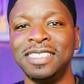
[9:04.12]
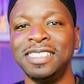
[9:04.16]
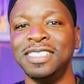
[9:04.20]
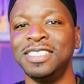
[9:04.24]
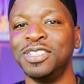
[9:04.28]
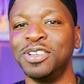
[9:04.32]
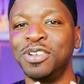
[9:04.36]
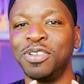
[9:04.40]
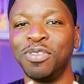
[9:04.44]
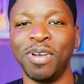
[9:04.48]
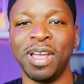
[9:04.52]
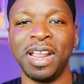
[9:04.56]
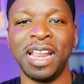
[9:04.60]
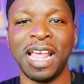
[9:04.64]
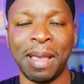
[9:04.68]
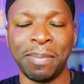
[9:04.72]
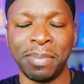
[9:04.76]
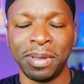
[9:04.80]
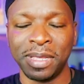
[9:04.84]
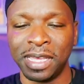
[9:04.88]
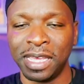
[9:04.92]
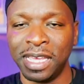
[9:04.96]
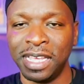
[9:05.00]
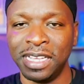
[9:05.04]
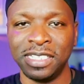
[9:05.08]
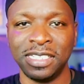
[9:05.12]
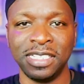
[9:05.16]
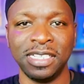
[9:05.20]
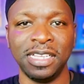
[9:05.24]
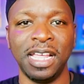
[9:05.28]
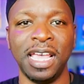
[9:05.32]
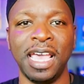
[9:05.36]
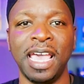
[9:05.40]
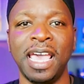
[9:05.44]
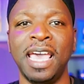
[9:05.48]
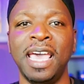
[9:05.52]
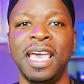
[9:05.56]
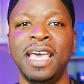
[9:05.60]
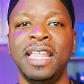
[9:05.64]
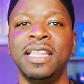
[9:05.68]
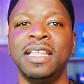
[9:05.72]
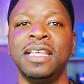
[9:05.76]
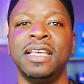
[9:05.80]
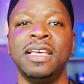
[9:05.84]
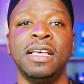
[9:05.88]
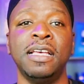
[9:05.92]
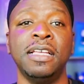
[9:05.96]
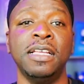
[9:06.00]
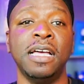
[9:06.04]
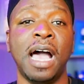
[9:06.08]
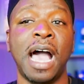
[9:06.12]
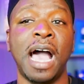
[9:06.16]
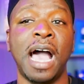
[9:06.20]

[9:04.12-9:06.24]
This is a great application and